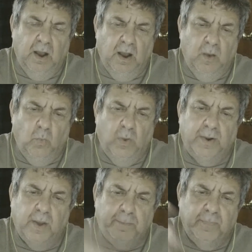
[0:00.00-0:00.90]
went
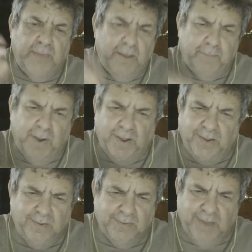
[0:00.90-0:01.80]
up, not by
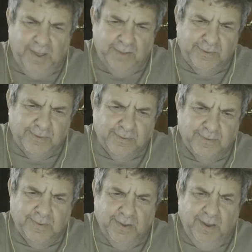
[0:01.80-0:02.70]
tens
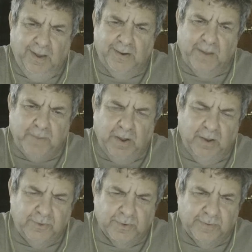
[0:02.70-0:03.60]
and not by
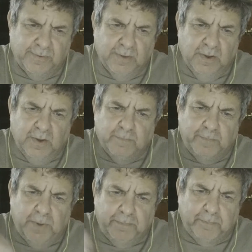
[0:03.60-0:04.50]
hundreds,
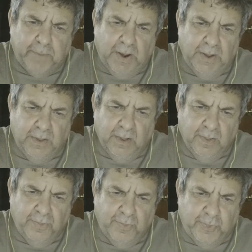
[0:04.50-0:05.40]
but by
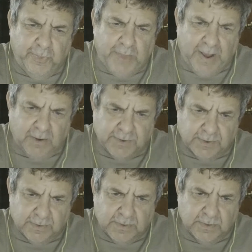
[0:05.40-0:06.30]

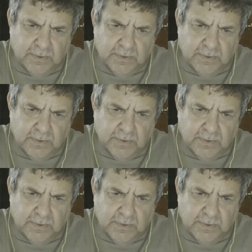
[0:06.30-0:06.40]
thousands.